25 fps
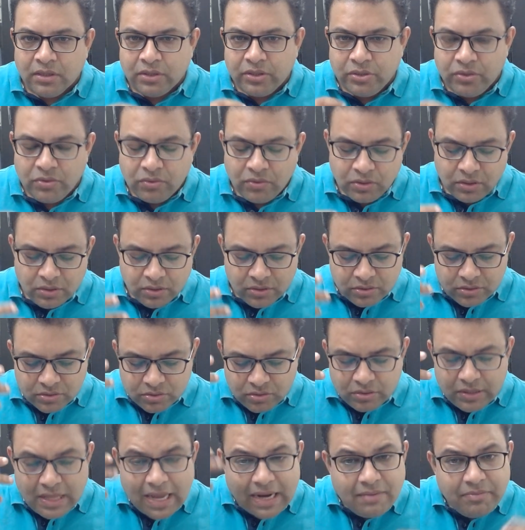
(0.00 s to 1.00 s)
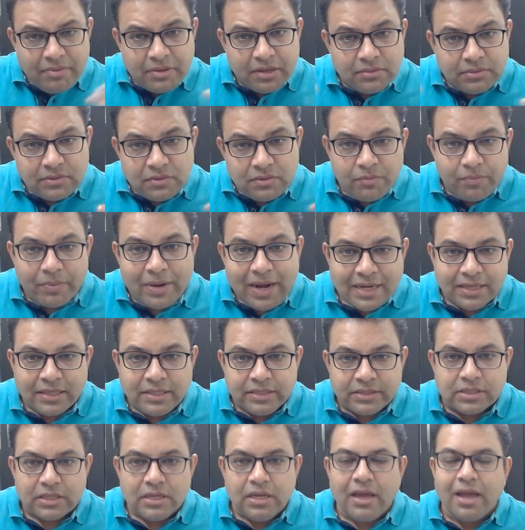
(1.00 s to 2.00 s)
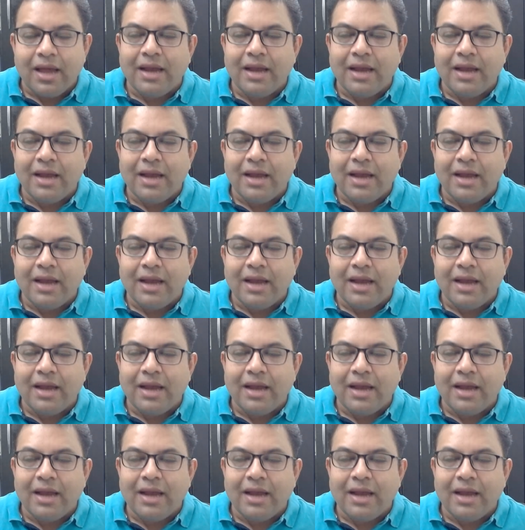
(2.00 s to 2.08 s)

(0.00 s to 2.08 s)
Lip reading: you know, so that becomes our practice.